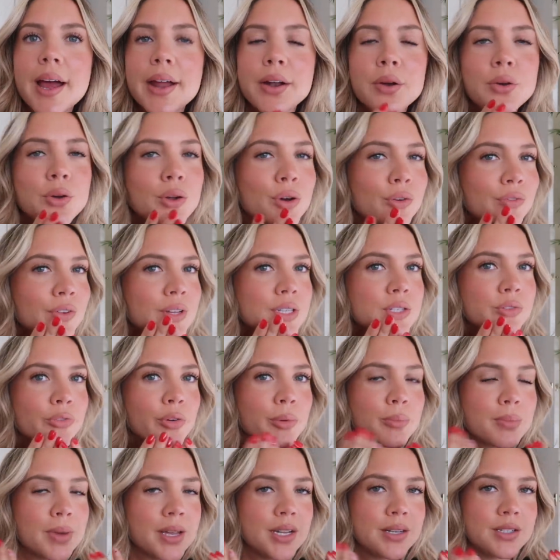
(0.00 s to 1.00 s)
I don't know if it's
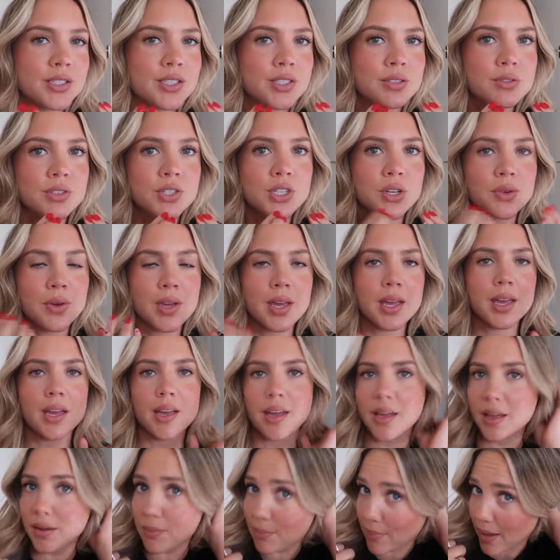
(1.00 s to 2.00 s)
from me doing